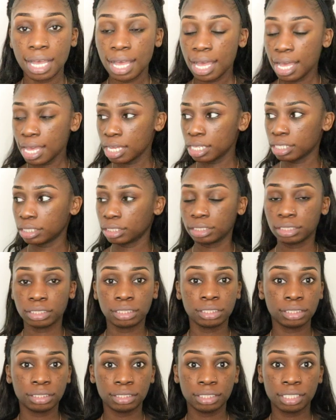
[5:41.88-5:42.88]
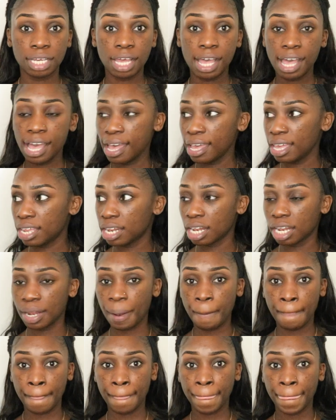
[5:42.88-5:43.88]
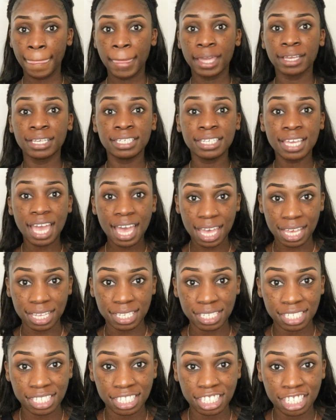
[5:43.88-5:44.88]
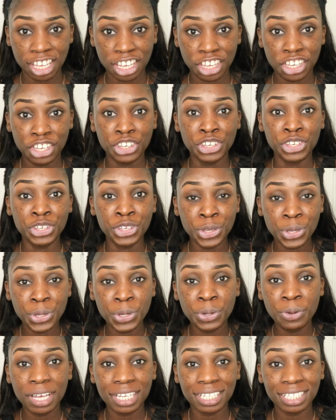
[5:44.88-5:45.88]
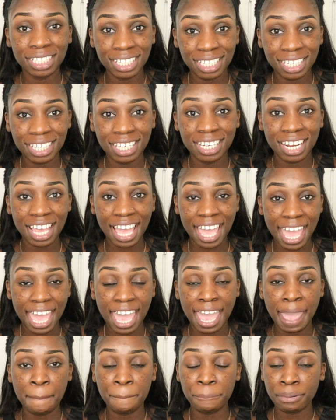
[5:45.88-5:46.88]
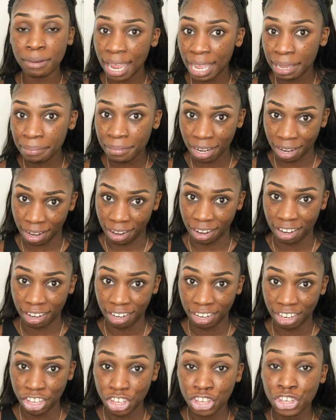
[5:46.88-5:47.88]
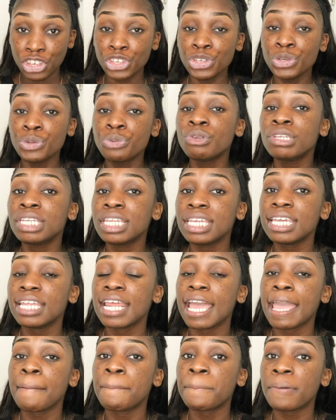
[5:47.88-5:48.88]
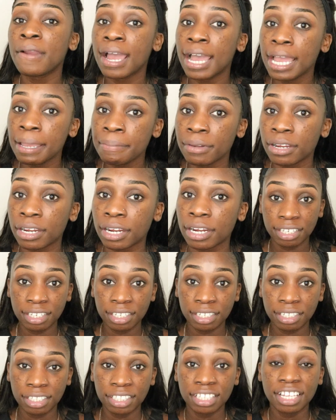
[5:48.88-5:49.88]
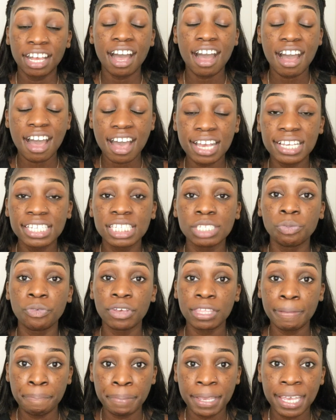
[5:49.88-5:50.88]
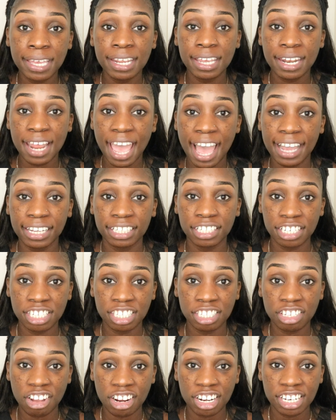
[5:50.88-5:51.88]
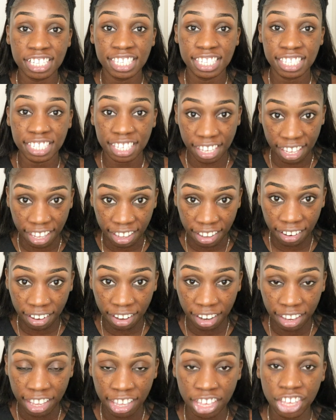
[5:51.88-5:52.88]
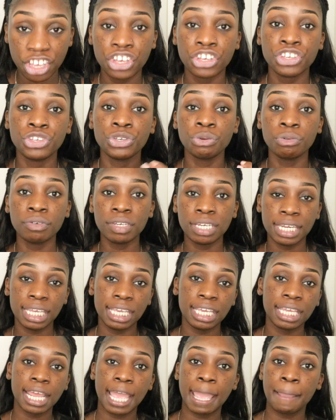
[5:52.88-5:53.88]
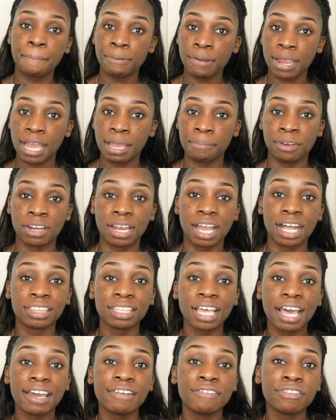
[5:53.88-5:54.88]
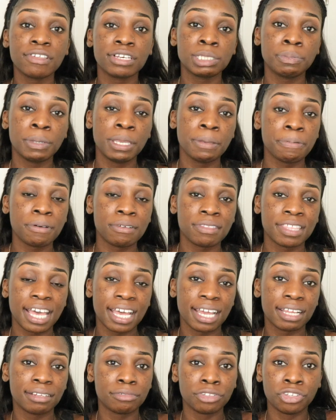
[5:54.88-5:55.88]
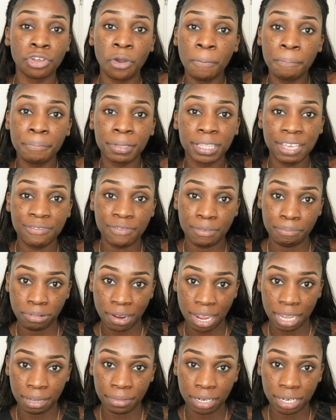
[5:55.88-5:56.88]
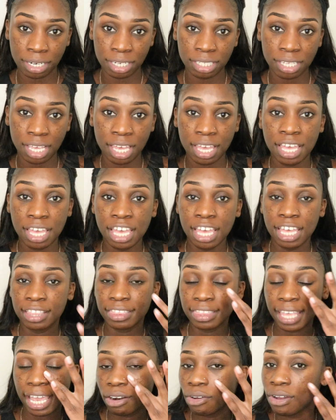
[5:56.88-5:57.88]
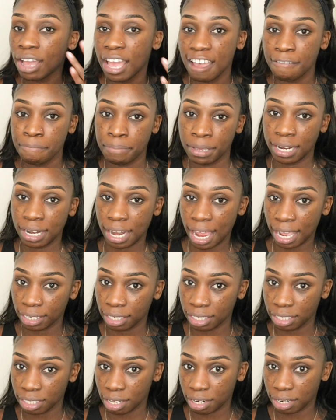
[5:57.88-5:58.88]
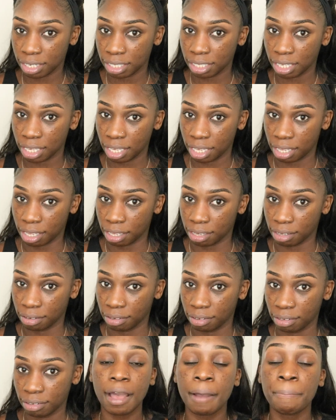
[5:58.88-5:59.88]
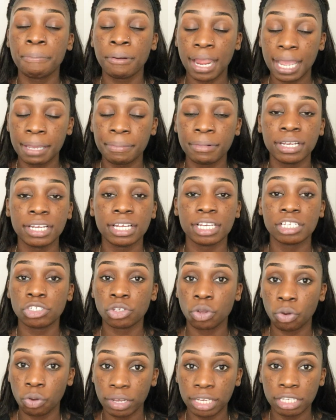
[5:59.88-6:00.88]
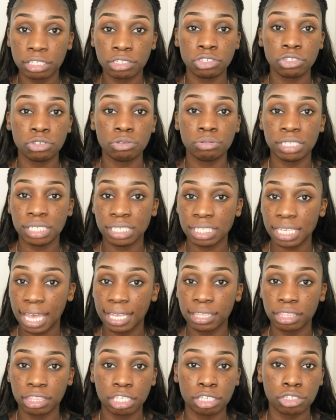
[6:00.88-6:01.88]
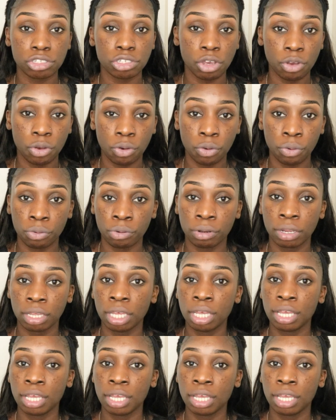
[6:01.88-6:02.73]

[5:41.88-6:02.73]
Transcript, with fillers: Uh, uh, yes. You need a primer. You need a primer. Us with pitted, acne scarred skin, you need a primer. A lot of those people that don't believe in primers, they don't have pitted, acne scarred skin. A primer is going to set the tone